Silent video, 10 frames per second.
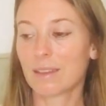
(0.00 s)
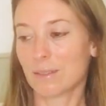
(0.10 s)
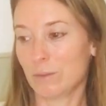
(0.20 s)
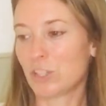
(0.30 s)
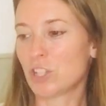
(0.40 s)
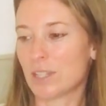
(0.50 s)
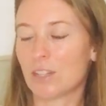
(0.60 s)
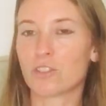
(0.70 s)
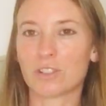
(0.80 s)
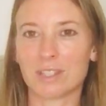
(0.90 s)
which is
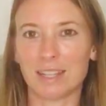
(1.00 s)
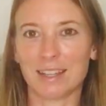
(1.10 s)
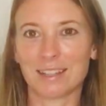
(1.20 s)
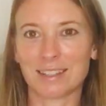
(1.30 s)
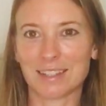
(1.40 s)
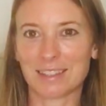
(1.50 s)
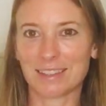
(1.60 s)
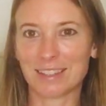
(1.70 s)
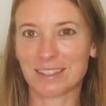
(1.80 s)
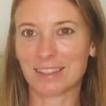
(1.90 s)
interesting because it's
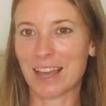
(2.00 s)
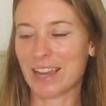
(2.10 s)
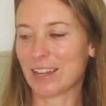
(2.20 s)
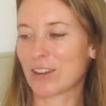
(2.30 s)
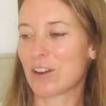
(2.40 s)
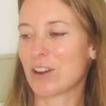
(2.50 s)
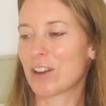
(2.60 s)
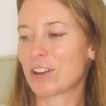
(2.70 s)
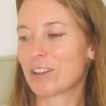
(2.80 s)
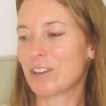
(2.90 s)
this lion
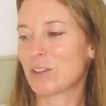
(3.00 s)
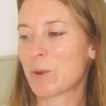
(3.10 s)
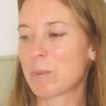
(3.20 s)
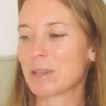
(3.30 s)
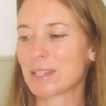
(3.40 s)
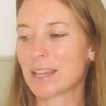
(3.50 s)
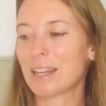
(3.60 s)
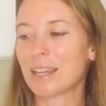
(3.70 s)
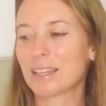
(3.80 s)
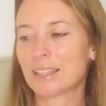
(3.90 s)
card, you know,
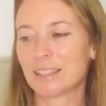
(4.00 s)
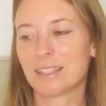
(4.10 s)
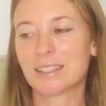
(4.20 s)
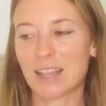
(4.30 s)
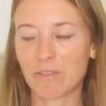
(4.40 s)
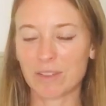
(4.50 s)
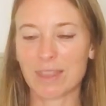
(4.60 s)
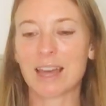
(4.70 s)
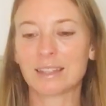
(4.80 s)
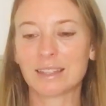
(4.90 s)
representing definitely
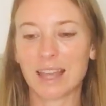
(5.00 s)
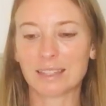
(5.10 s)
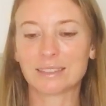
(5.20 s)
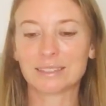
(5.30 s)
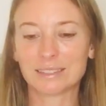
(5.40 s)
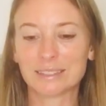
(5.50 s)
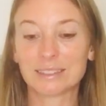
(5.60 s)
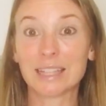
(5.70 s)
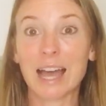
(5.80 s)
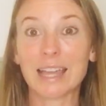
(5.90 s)
that
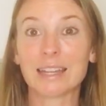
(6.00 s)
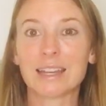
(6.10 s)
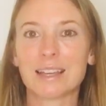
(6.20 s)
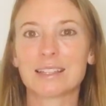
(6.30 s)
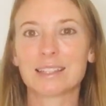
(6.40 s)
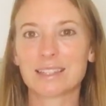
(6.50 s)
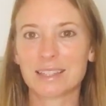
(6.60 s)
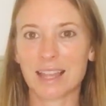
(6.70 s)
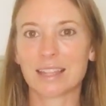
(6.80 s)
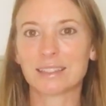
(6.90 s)
lioness,
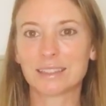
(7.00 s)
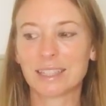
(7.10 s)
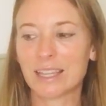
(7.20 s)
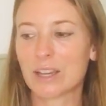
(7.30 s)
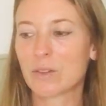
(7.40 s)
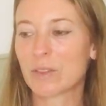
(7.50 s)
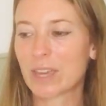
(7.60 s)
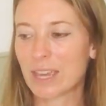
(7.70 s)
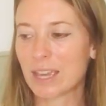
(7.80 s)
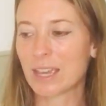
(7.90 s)
that Leo, the
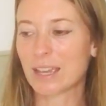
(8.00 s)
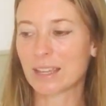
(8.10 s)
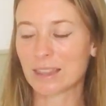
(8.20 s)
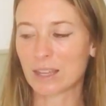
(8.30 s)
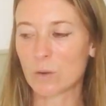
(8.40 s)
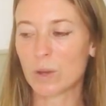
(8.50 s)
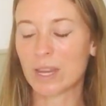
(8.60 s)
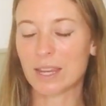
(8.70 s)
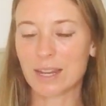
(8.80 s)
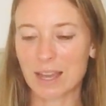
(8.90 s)
king, the
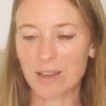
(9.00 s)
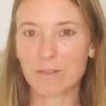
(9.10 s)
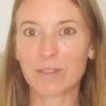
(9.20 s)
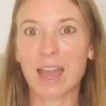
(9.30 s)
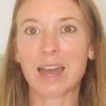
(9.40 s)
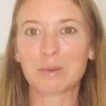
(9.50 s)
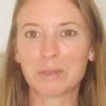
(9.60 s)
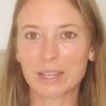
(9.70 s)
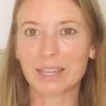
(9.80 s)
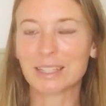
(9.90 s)
queen of the animal
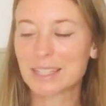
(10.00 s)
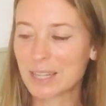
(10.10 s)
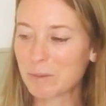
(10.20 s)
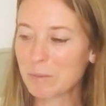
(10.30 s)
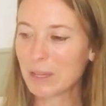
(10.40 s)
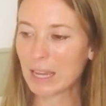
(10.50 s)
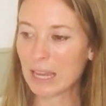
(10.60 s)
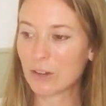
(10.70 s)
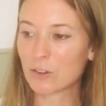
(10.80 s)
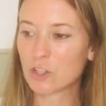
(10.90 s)
kingdom
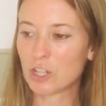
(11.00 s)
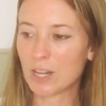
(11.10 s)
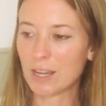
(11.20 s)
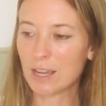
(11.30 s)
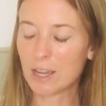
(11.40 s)
energy.